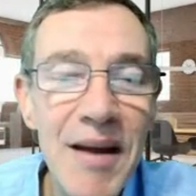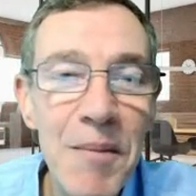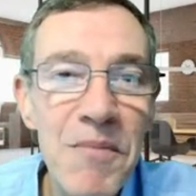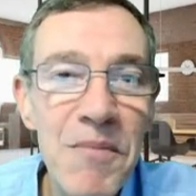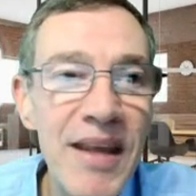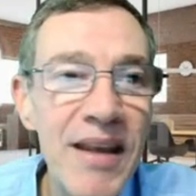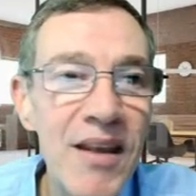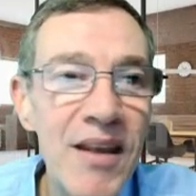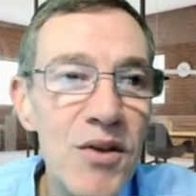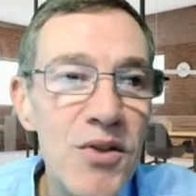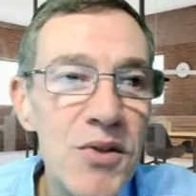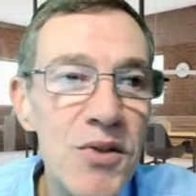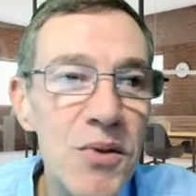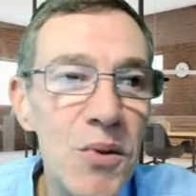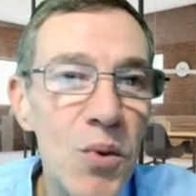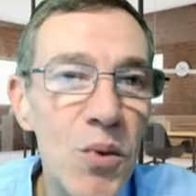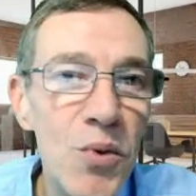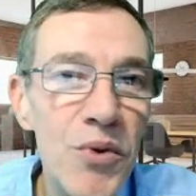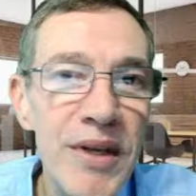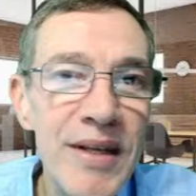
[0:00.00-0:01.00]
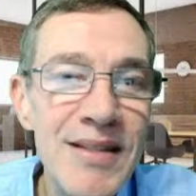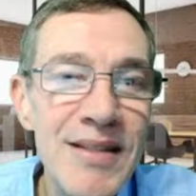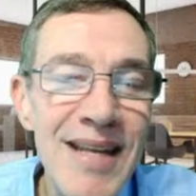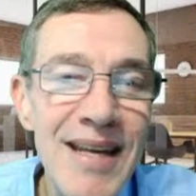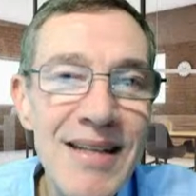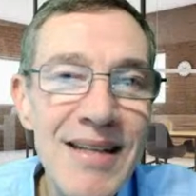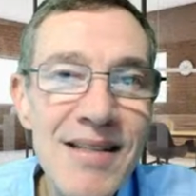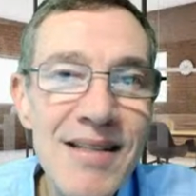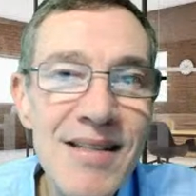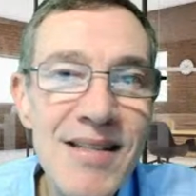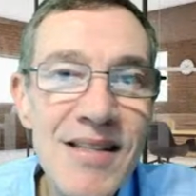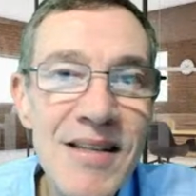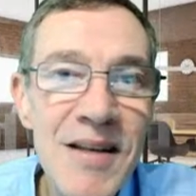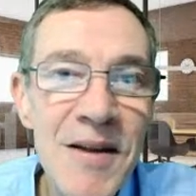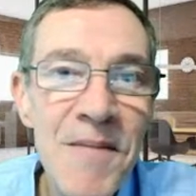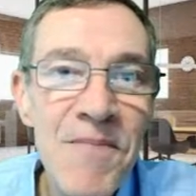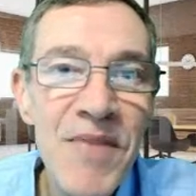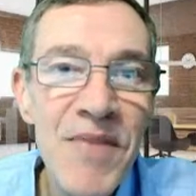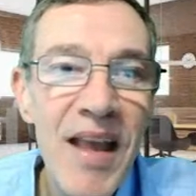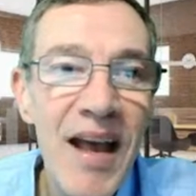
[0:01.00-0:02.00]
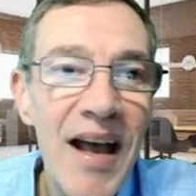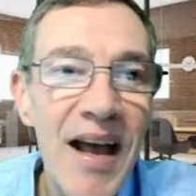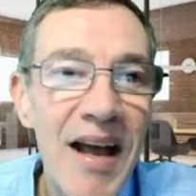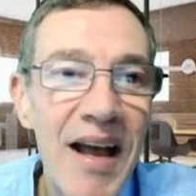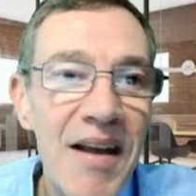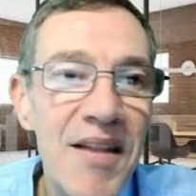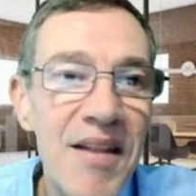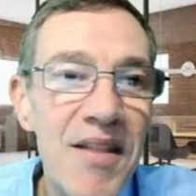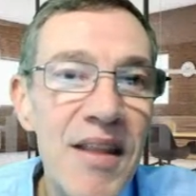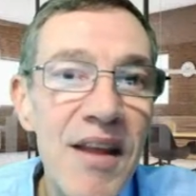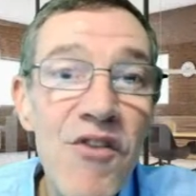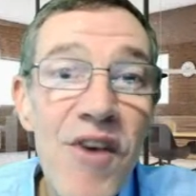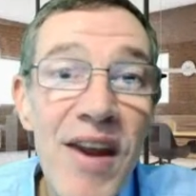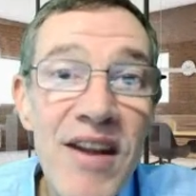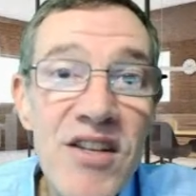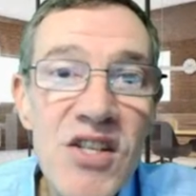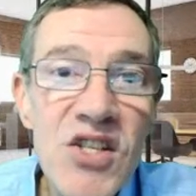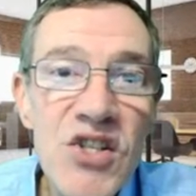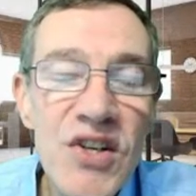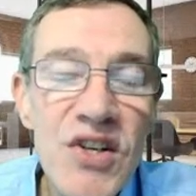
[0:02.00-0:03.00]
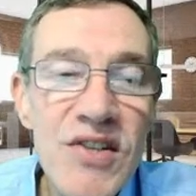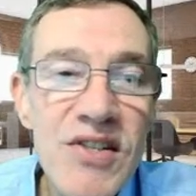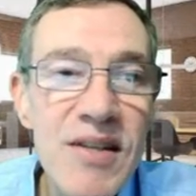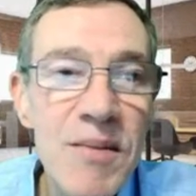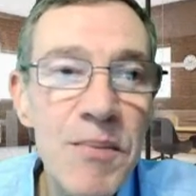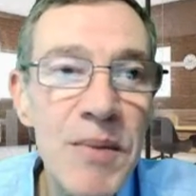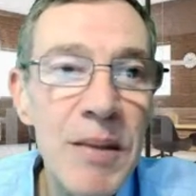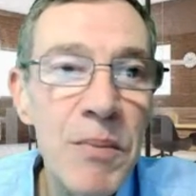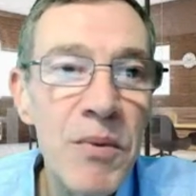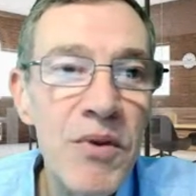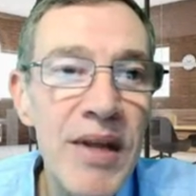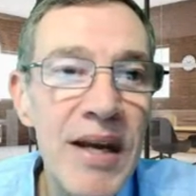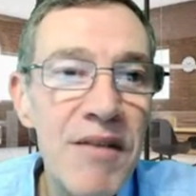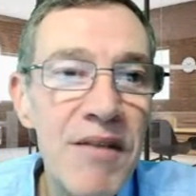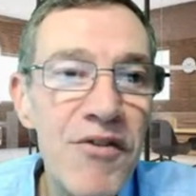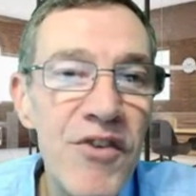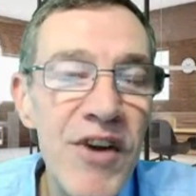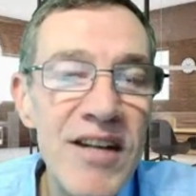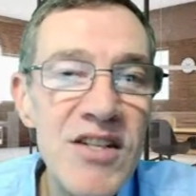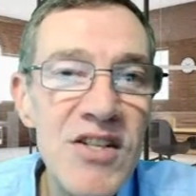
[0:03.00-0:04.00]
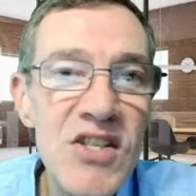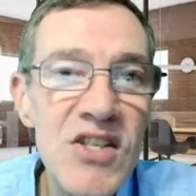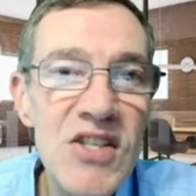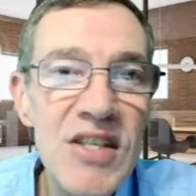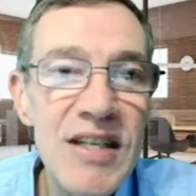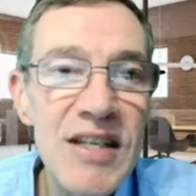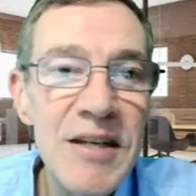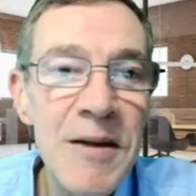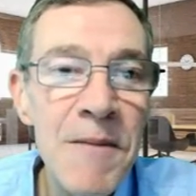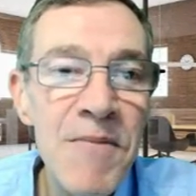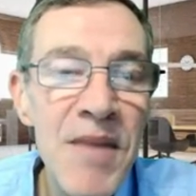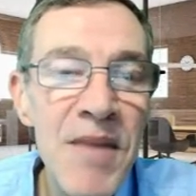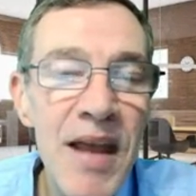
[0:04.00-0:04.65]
Thank you to all the attendants, the registrants, the people that have registered.